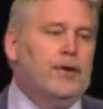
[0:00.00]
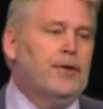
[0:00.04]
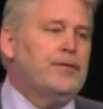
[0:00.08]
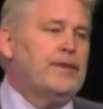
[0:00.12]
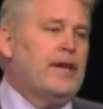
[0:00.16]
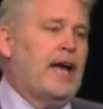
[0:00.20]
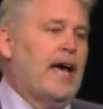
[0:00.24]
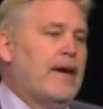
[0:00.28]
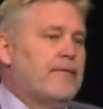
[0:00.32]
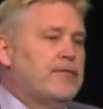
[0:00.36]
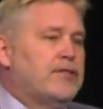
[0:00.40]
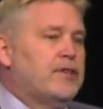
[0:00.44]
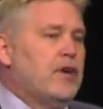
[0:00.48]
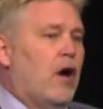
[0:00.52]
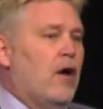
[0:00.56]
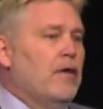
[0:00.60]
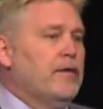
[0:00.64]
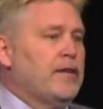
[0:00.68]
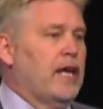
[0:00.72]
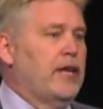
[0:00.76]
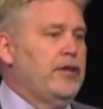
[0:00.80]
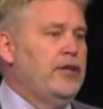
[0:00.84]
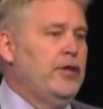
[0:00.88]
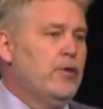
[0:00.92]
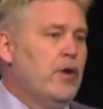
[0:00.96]
and I have talked,
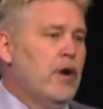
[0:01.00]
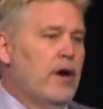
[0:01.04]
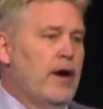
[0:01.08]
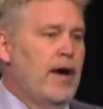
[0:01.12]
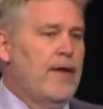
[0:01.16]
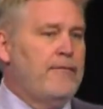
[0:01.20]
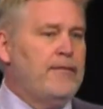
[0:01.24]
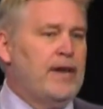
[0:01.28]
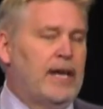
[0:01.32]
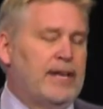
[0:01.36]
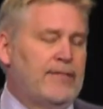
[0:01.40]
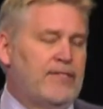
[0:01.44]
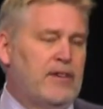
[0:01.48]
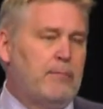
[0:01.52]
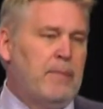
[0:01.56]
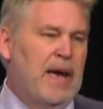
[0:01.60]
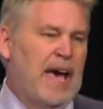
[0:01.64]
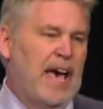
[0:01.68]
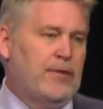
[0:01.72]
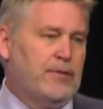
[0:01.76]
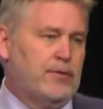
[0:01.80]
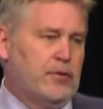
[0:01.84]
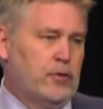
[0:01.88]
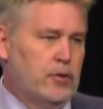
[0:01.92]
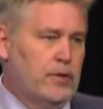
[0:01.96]
and you have not even
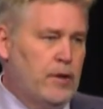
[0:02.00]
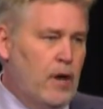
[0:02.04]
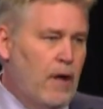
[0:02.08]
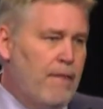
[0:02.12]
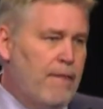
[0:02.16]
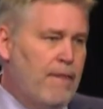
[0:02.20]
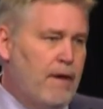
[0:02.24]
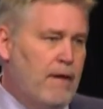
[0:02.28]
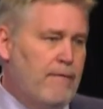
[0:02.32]
mastered the